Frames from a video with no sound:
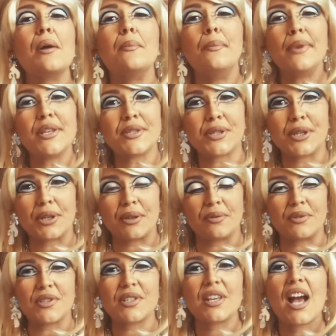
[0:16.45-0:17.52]
Miss
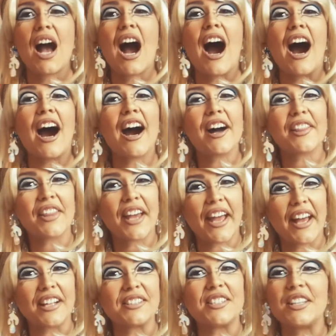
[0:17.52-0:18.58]
Küntz, how the hell